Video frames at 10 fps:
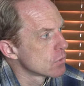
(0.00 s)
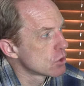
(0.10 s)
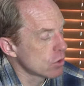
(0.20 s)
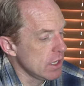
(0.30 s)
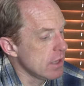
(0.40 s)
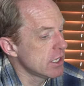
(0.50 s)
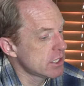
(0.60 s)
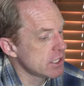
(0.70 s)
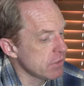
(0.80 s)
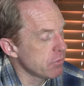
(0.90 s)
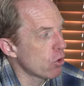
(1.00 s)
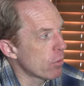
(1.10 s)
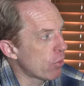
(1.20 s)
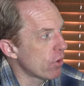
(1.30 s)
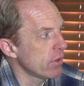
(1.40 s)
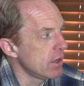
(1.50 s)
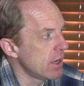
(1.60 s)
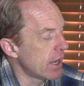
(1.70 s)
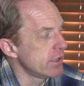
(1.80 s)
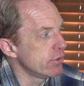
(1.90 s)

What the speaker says: So this is even more important than not